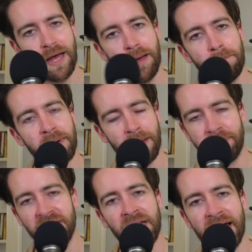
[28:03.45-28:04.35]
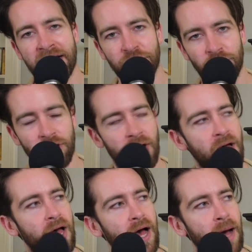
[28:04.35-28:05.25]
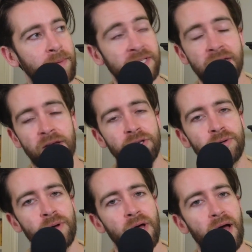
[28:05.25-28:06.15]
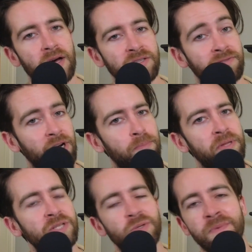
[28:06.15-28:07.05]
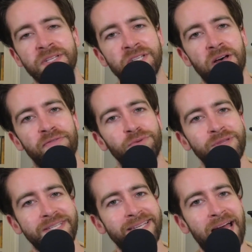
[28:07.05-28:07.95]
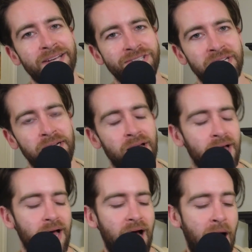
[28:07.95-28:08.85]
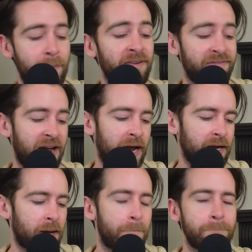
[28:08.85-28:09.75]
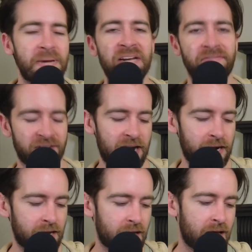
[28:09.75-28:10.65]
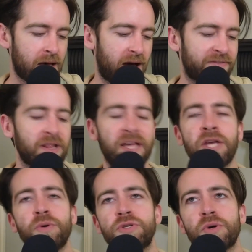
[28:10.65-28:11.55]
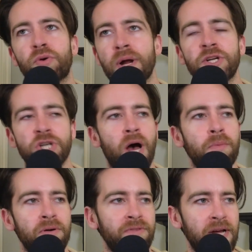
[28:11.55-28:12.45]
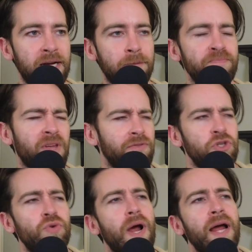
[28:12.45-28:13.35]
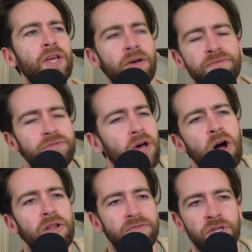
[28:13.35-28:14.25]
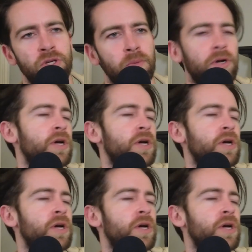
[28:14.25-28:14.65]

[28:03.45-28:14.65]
by Bill Hader. I'm going to tell you, I was very pleased with myself with this casting. I'm a fan, big fan. I feel like he would do a great job of all of the humor,